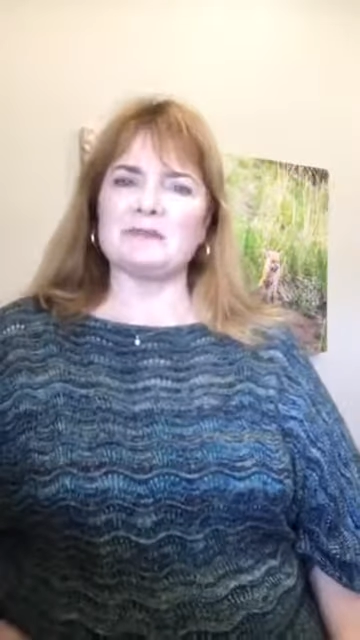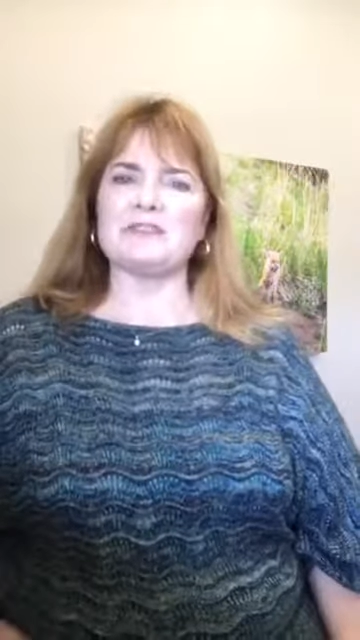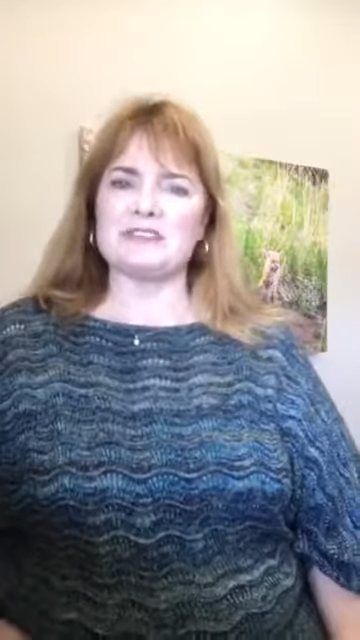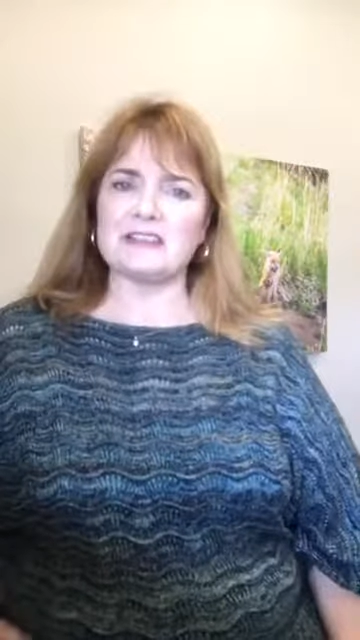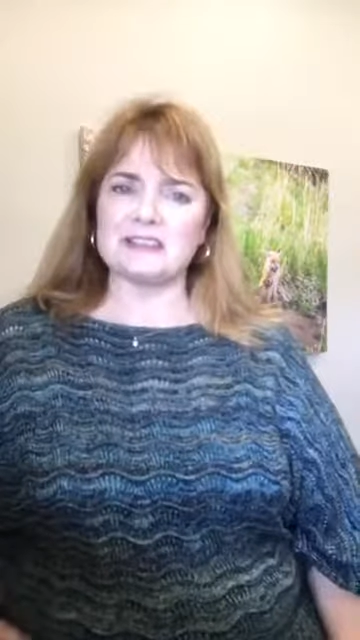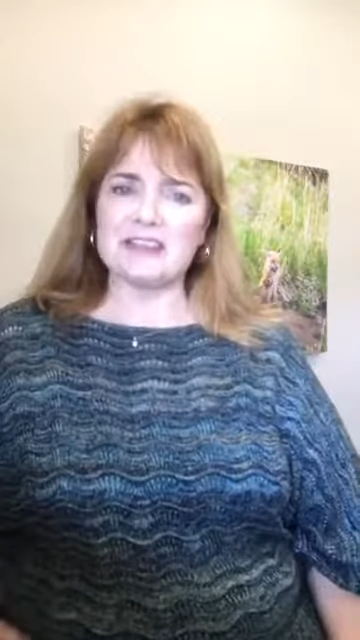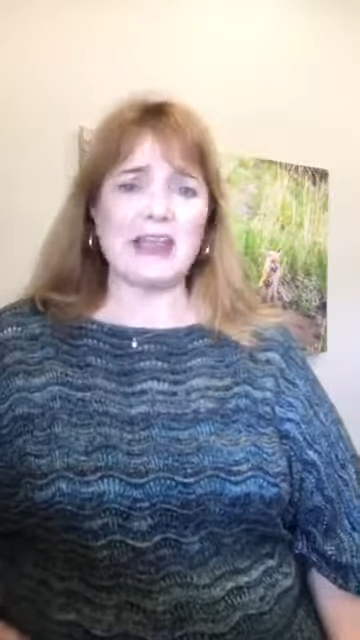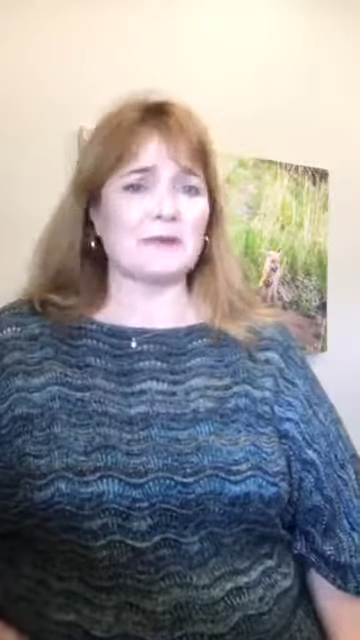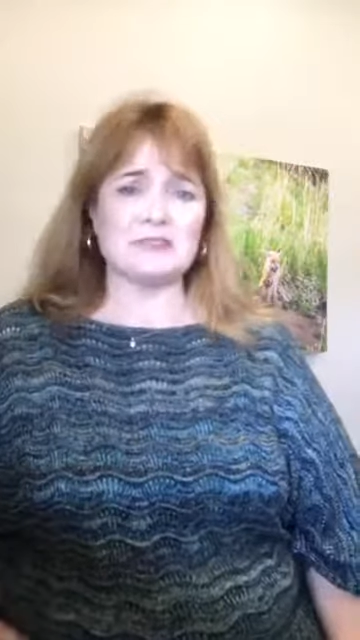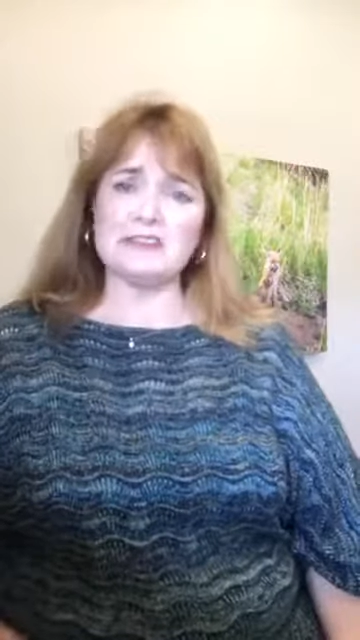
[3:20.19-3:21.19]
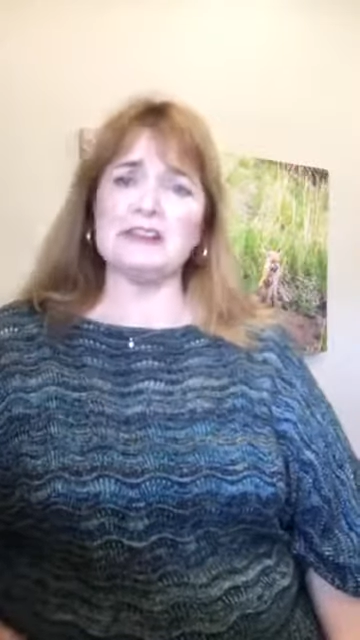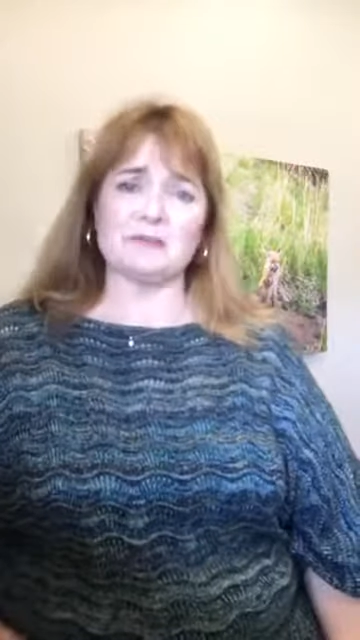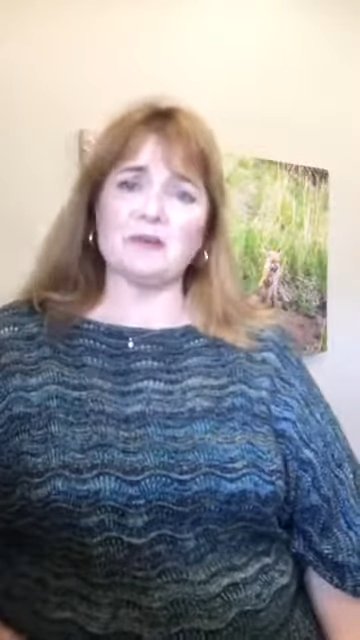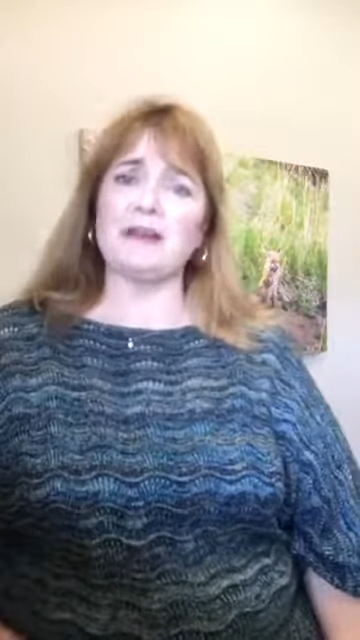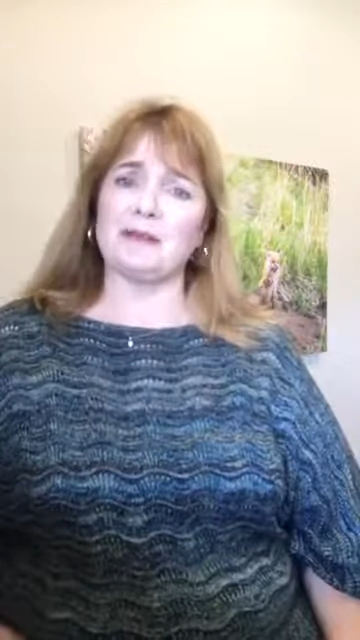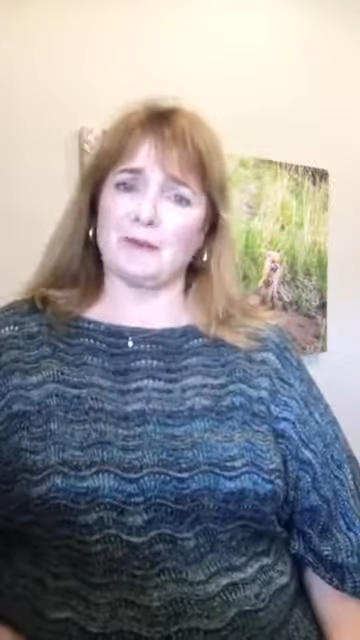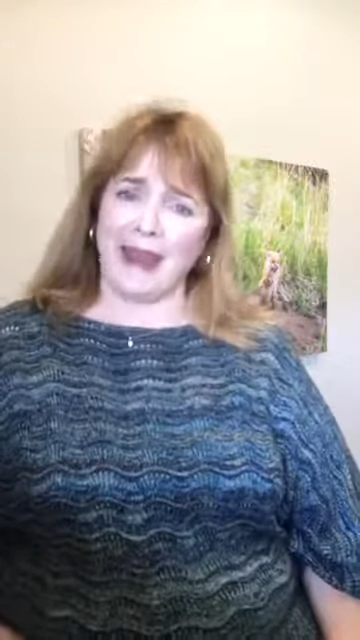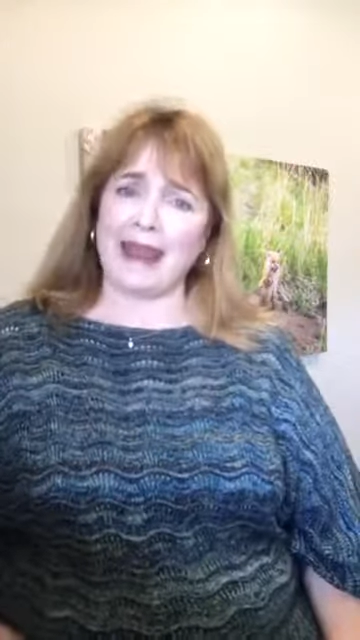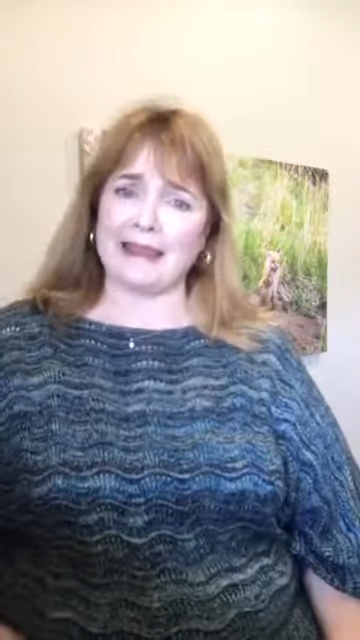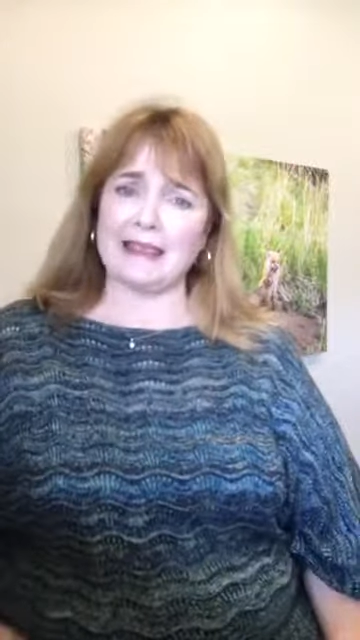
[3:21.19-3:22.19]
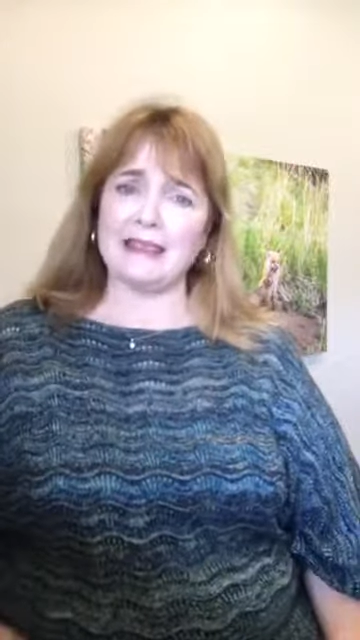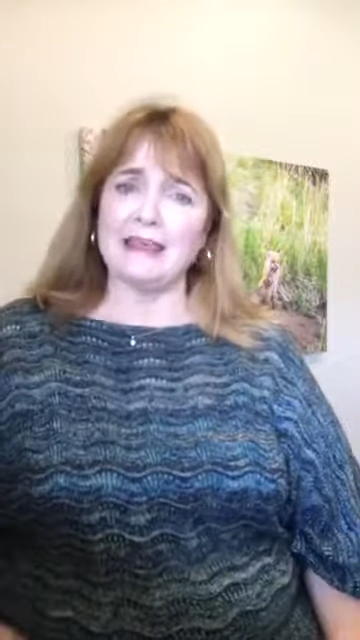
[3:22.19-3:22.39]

which is a shame. She looked pretty ratty,